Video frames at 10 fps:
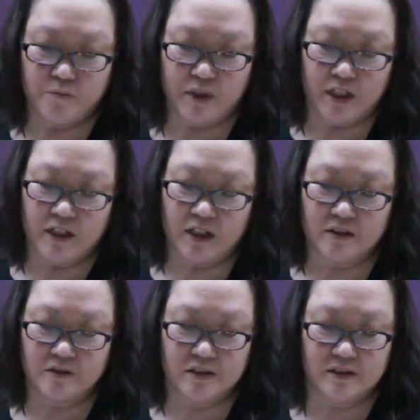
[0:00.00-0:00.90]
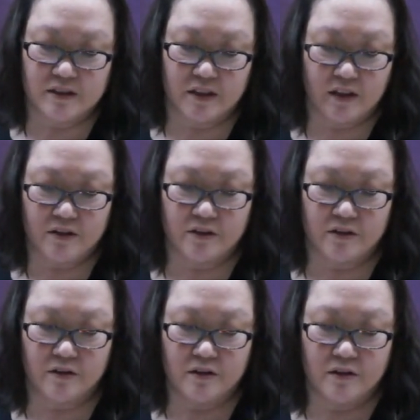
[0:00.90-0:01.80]
buying houses together,
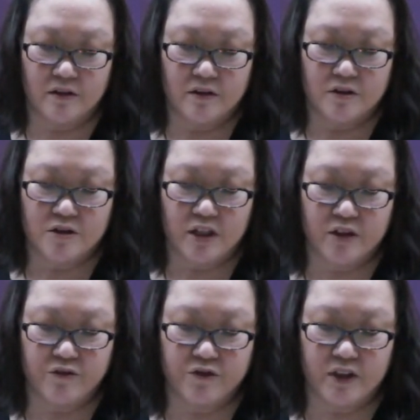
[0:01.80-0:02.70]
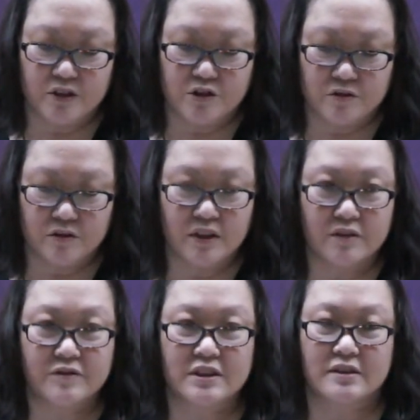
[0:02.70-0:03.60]
trying to find true
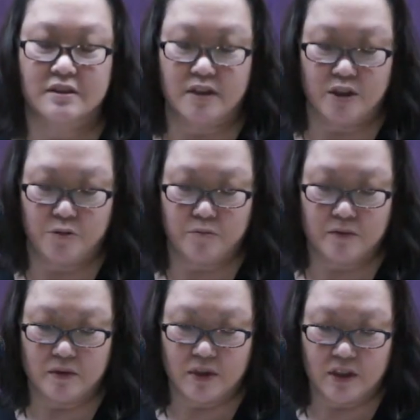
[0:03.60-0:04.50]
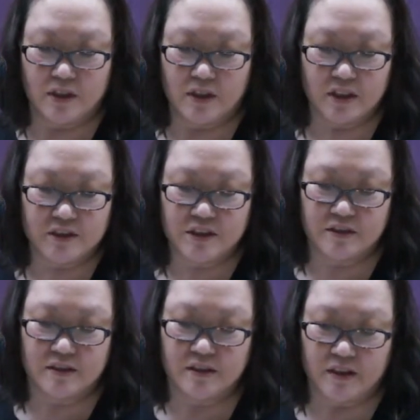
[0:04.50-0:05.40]
love this time, not
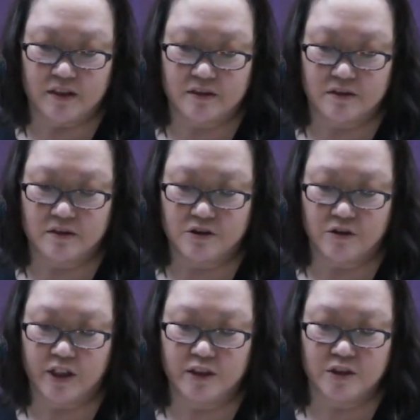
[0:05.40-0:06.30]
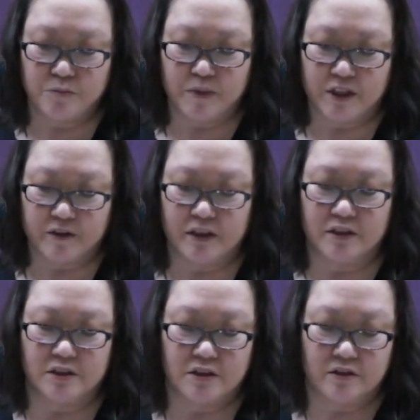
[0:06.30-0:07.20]
just sex, trying to marry
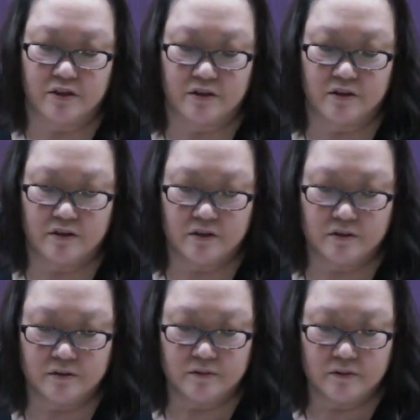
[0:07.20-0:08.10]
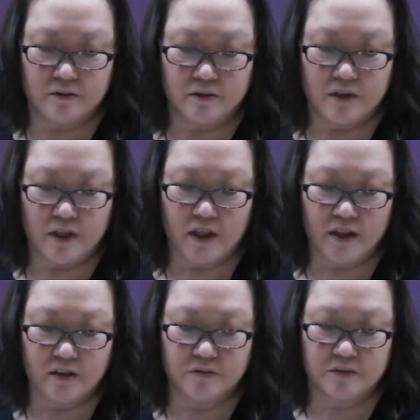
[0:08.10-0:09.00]
each other.
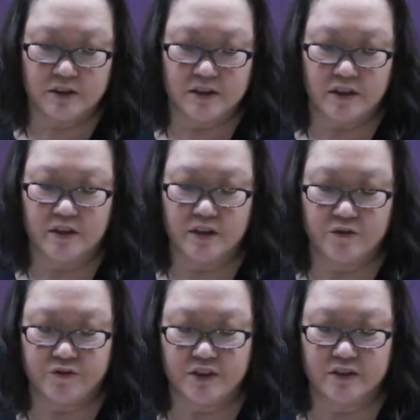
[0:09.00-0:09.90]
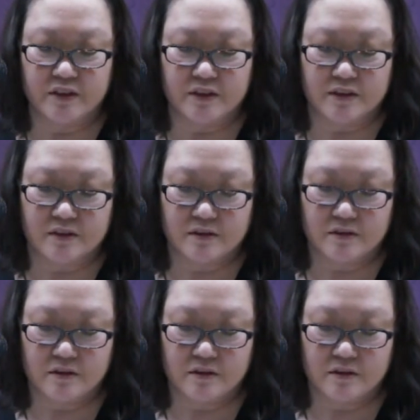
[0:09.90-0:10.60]
Hank was starting to feel this,